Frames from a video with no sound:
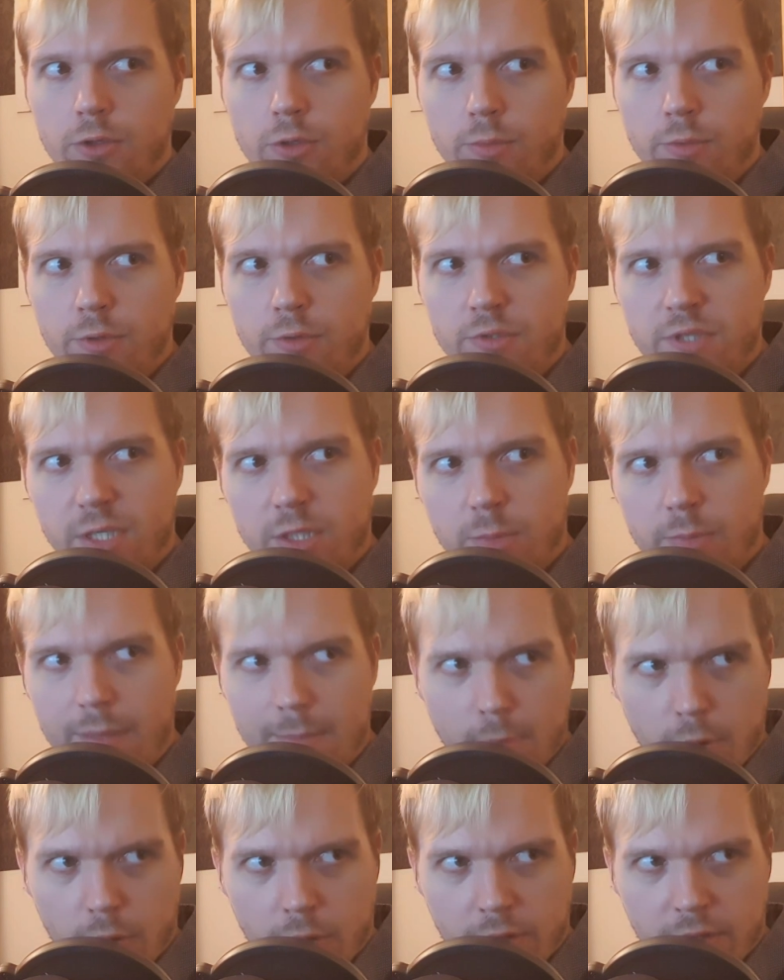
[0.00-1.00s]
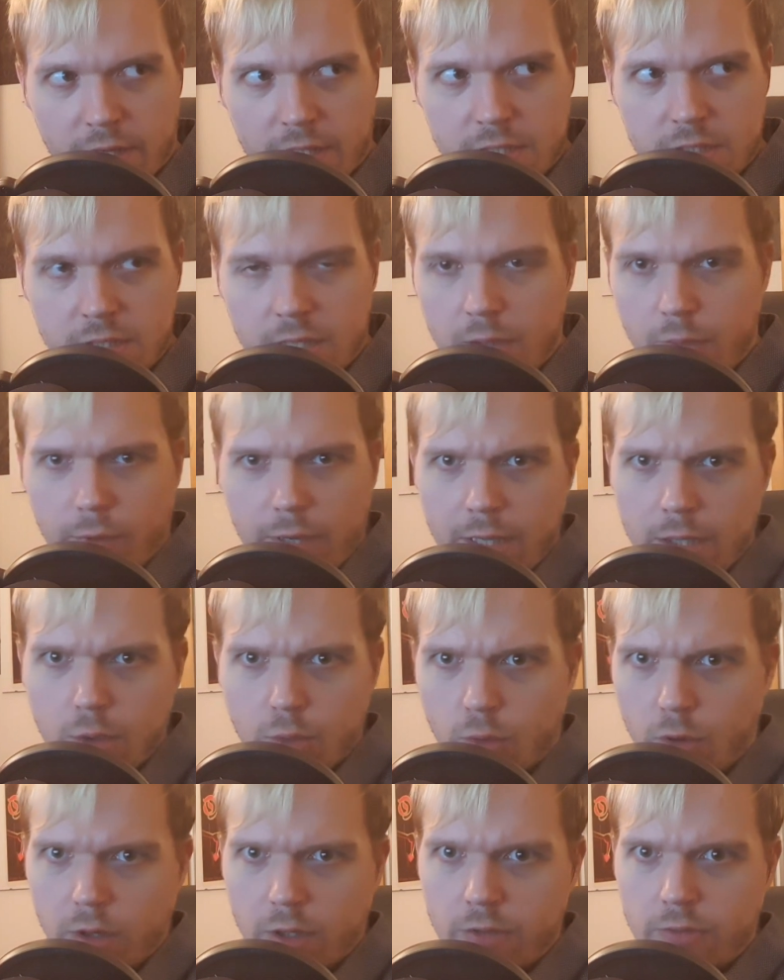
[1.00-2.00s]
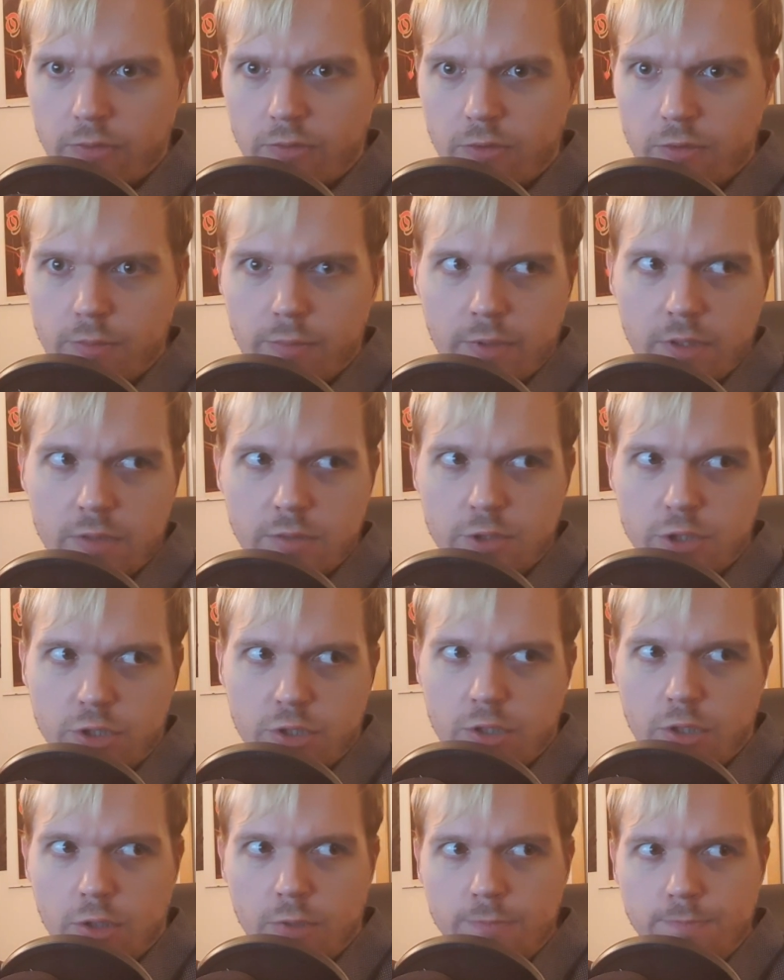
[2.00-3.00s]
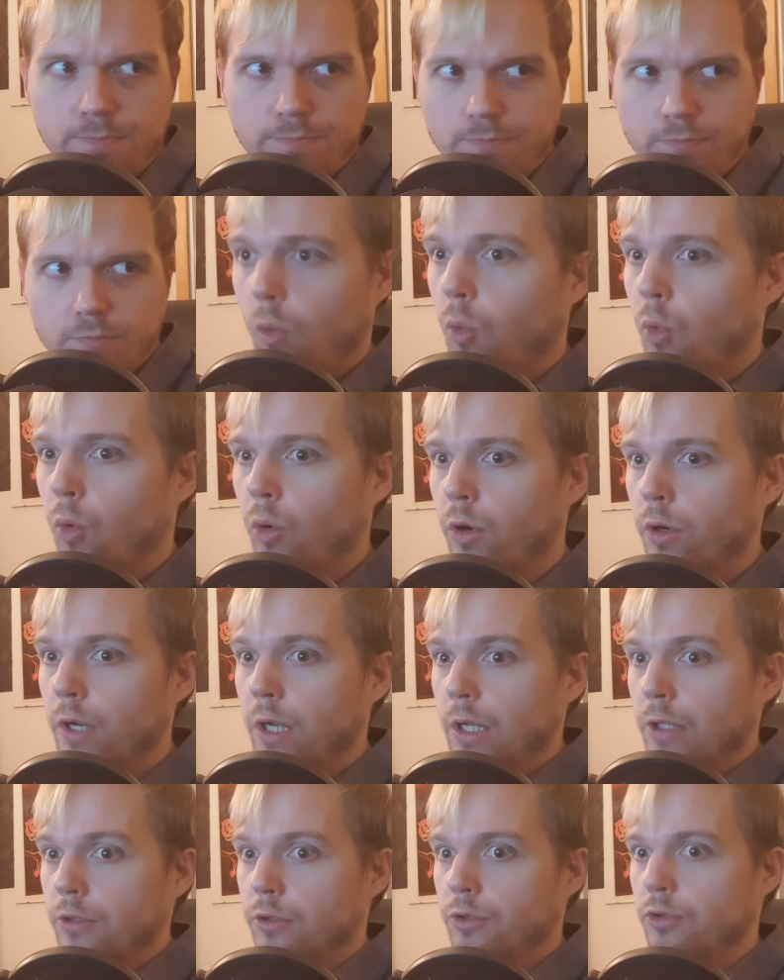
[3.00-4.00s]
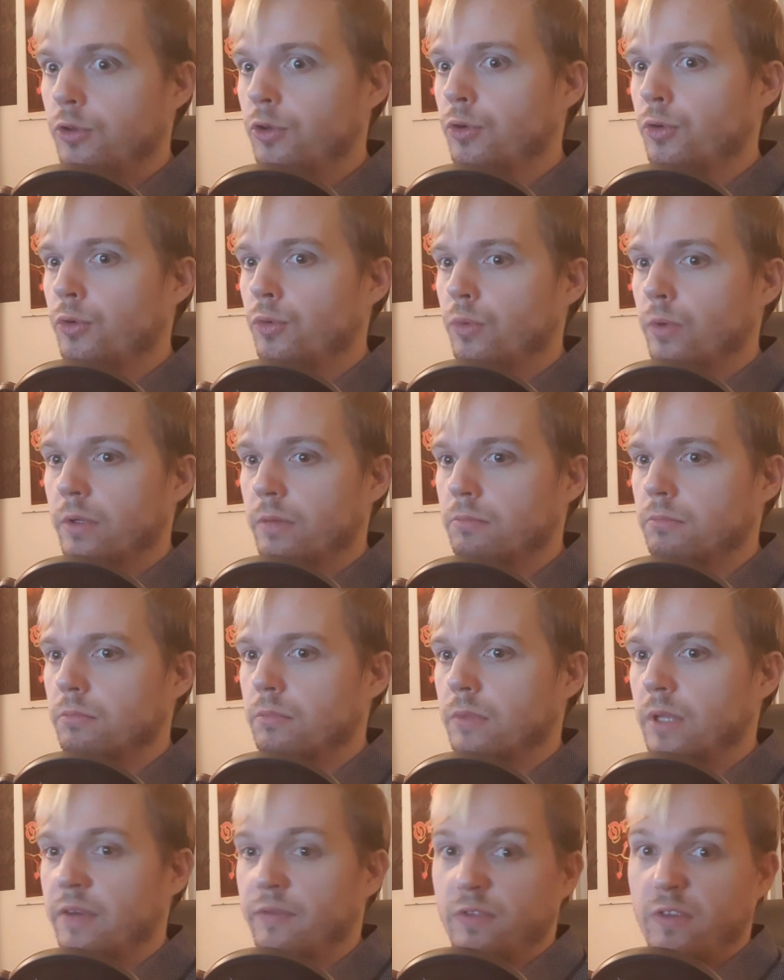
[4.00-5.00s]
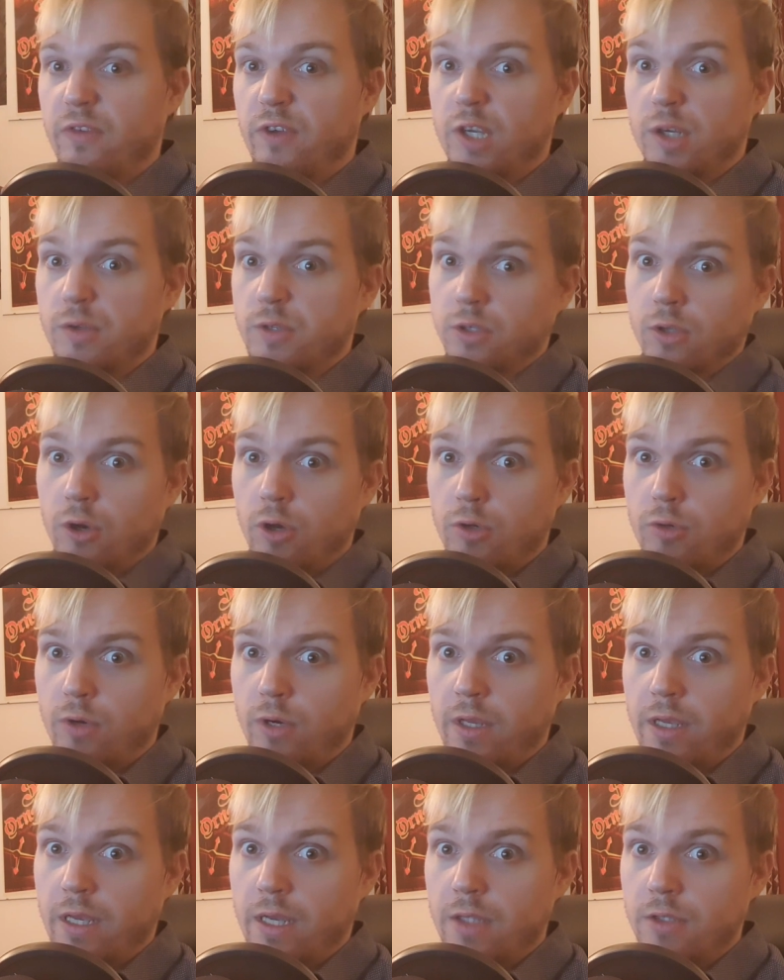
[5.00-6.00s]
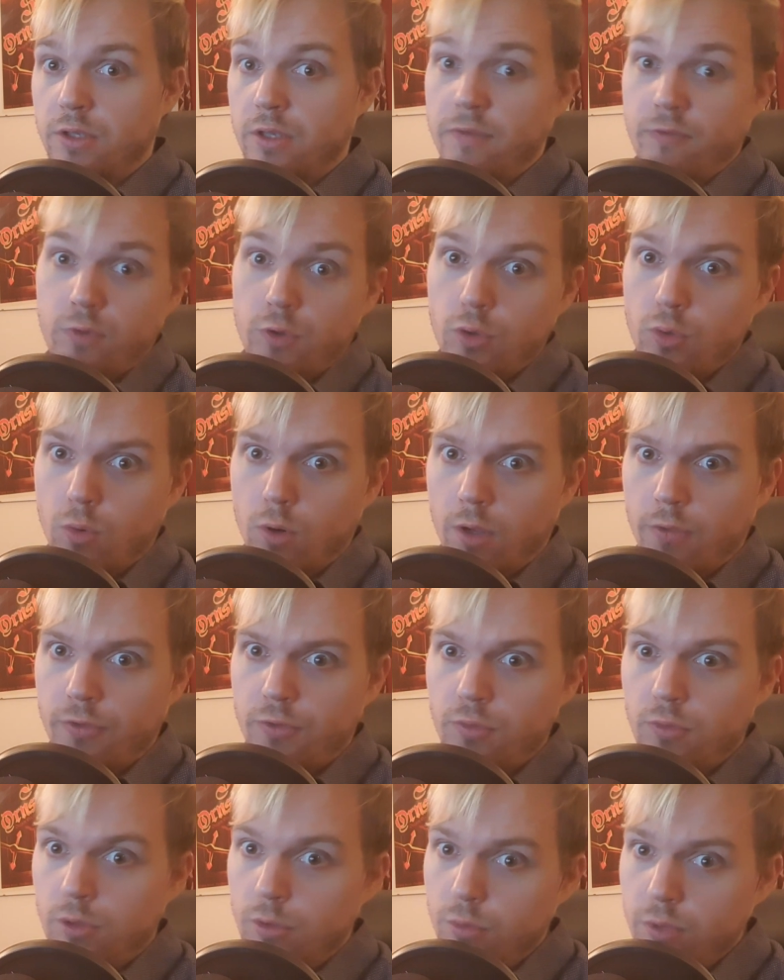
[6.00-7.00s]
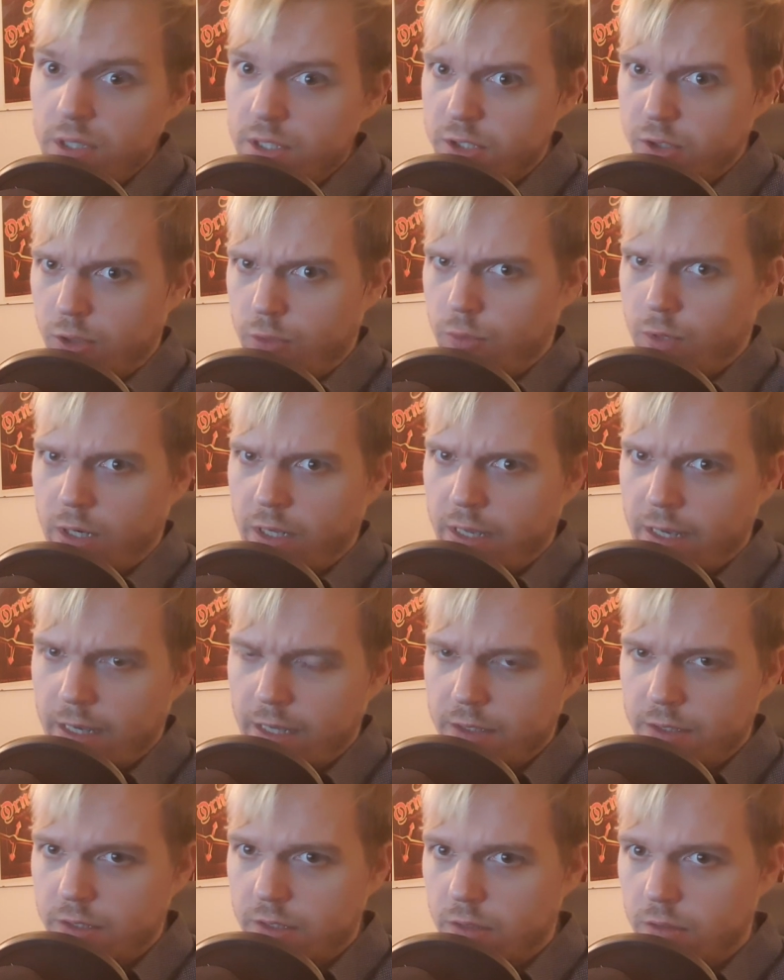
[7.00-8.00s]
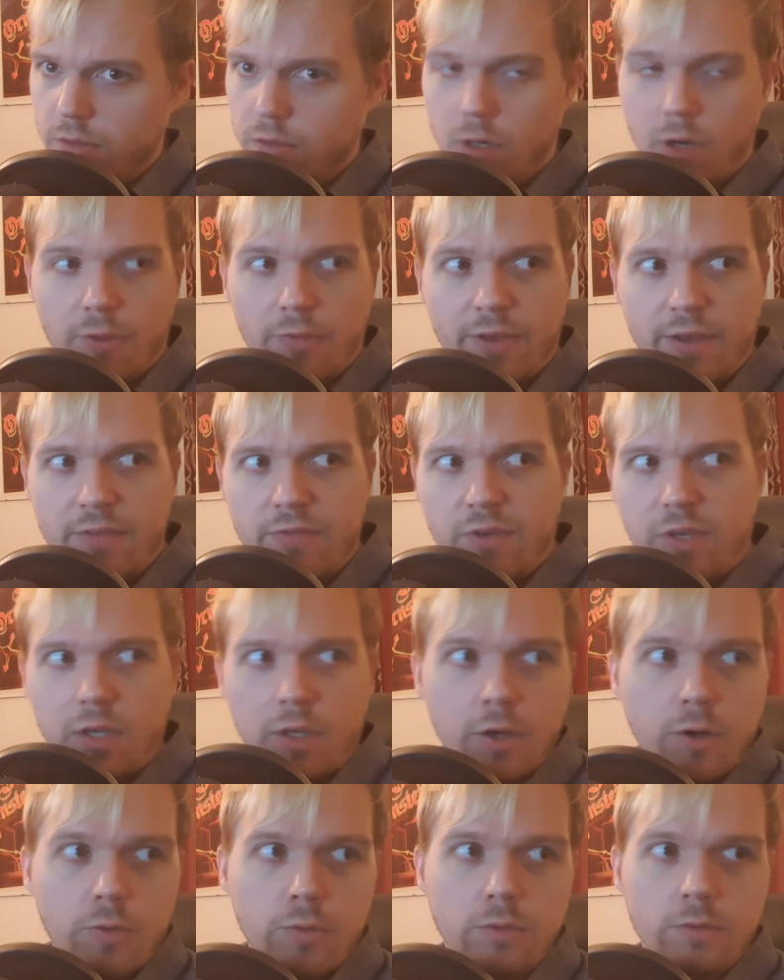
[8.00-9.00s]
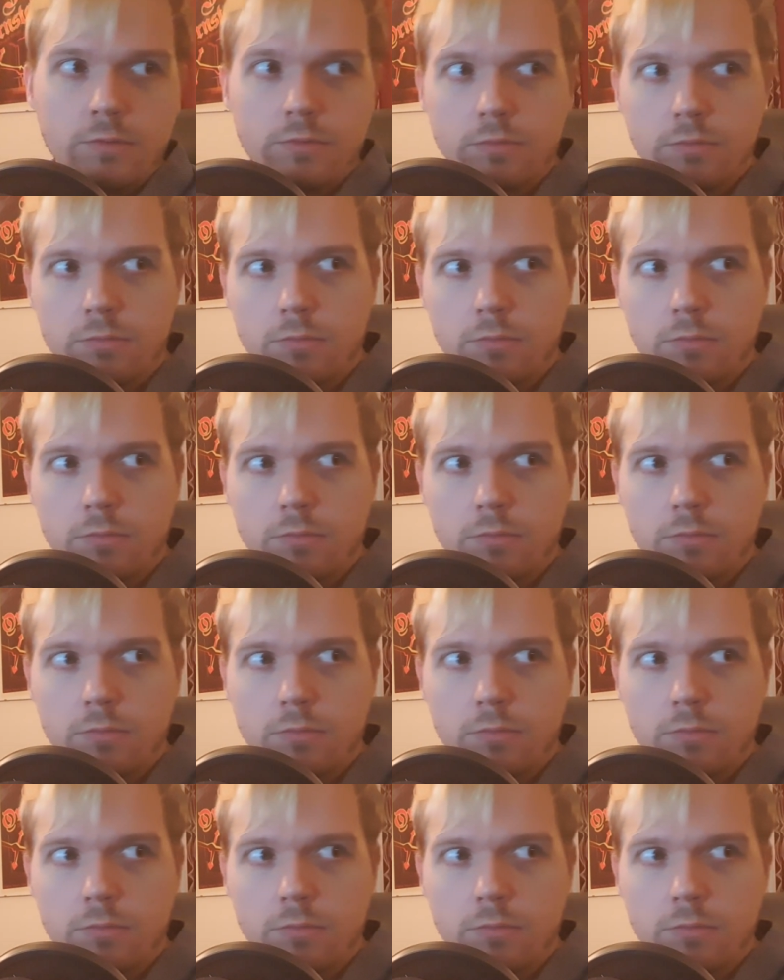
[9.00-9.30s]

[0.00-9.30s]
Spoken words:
your music to be monetized in any way. You want it to be just, Or if the video is not running ads, if you want to, you can start running ads on that video